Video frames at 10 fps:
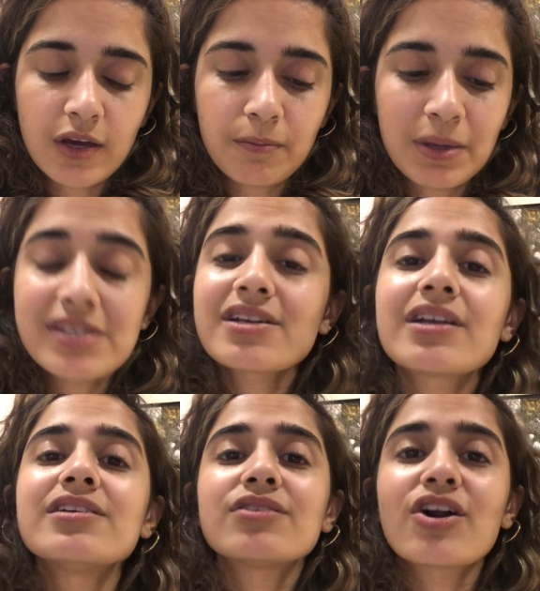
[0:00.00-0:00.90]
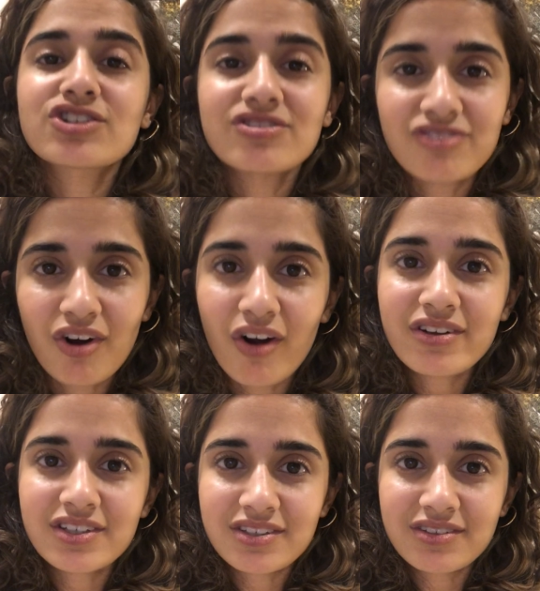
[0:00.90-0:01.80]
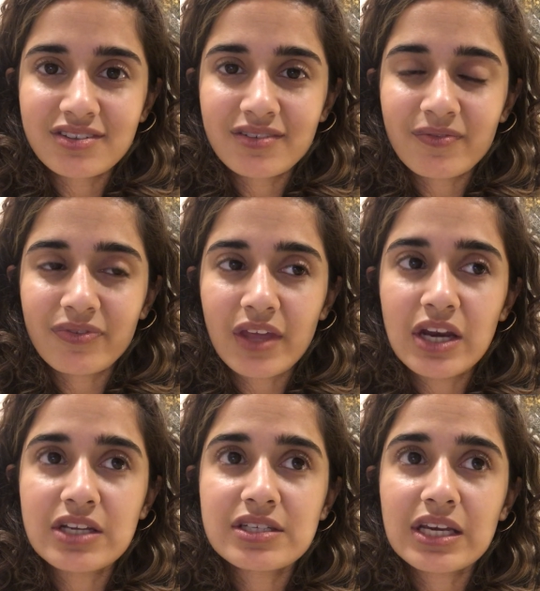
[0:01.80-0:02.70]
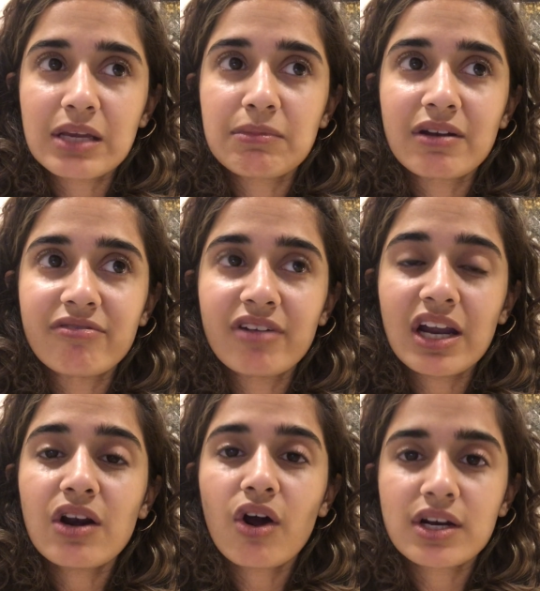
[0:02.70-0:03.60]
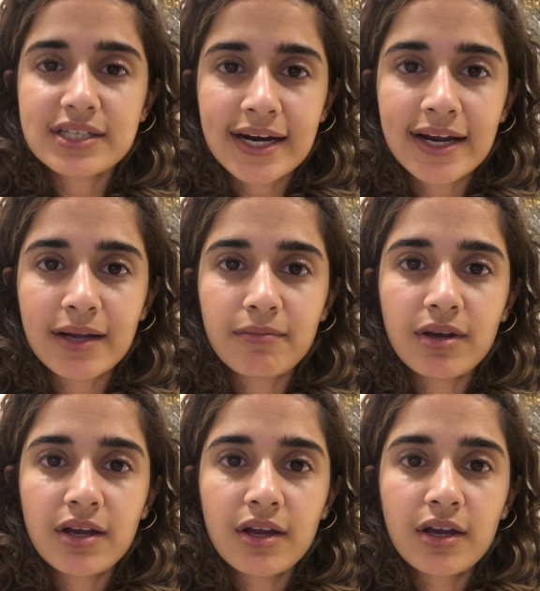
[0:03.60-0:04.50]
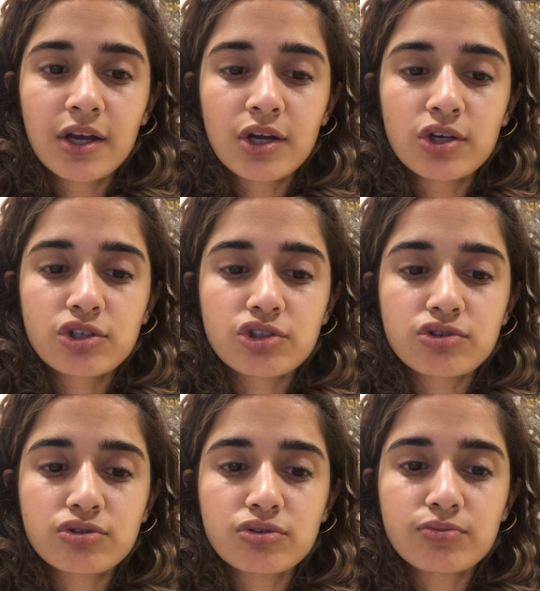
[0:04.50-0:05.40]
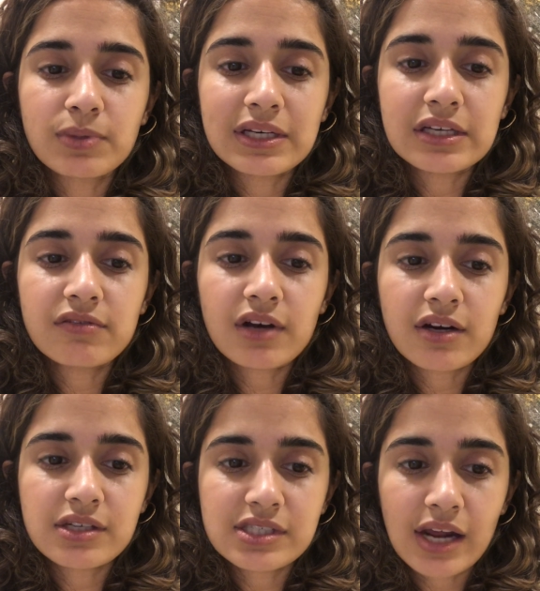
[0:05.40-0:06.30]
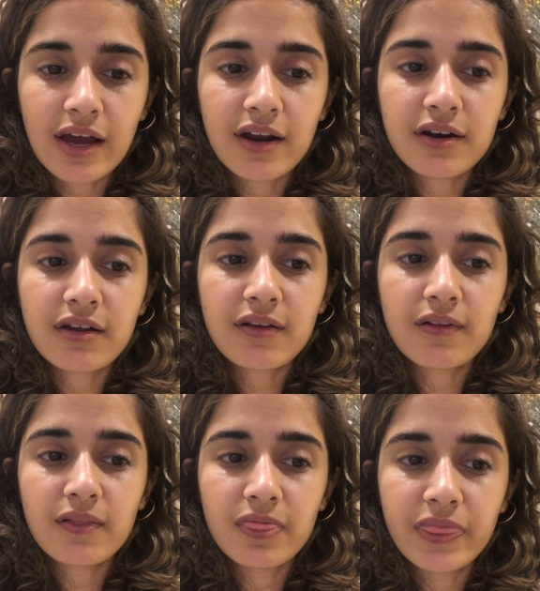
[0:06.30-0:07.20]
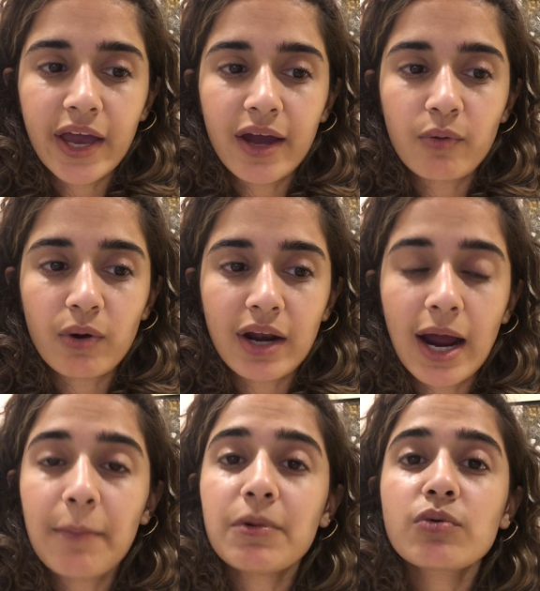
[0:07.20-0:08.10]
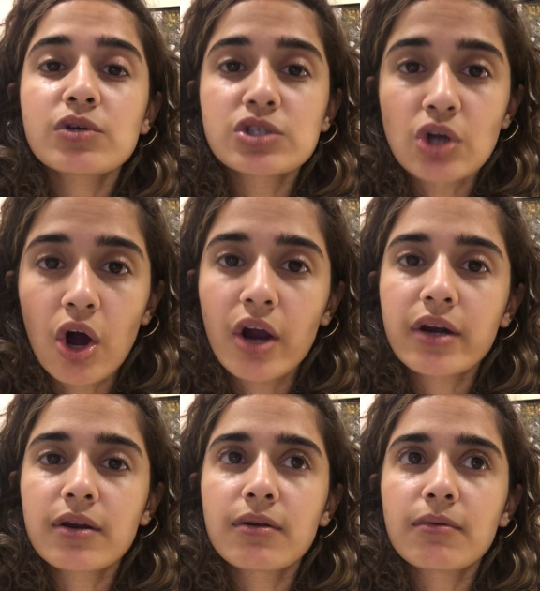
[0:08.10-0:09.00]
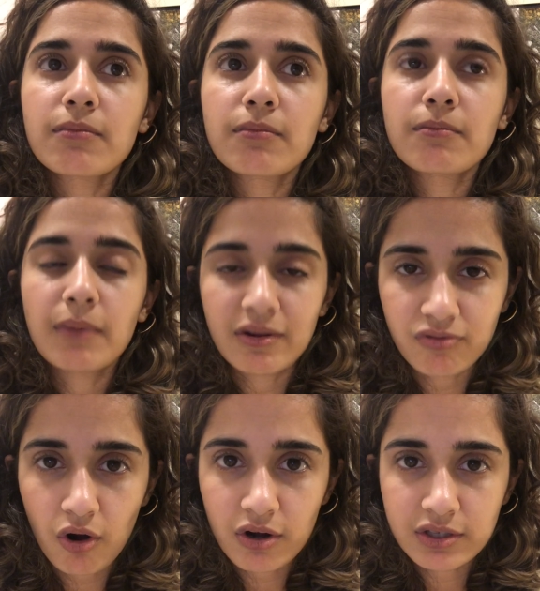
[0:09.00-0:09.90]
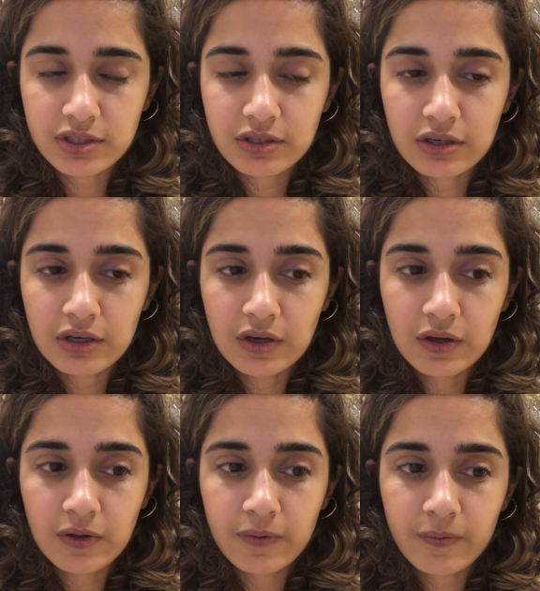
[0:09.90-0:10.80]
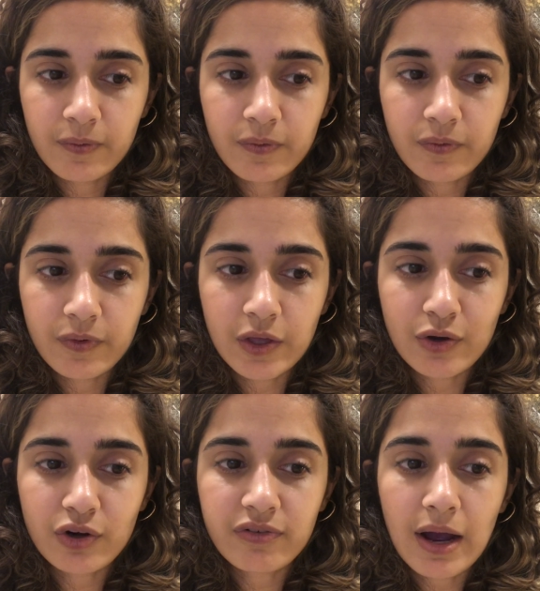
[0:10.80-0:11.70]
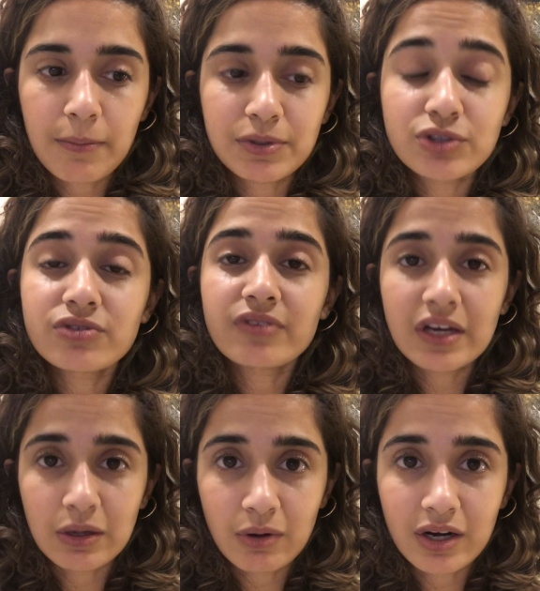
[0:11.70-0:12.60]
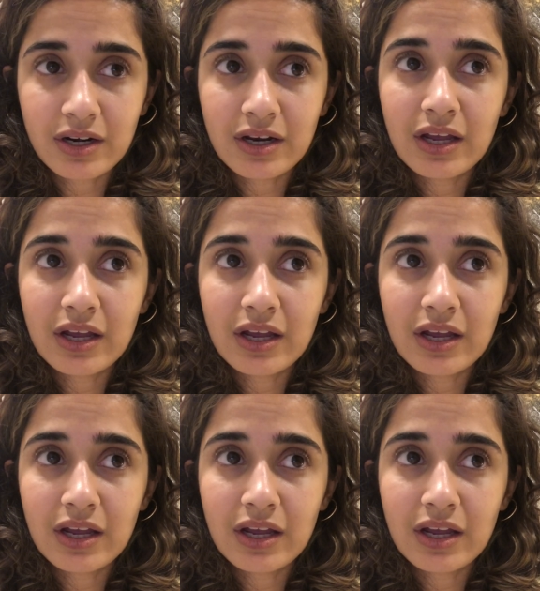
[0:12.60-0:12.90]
basically it's not your fault, and it's taking me a very long time to believe and understand that what happened was not my fault. It could have happened to anyone.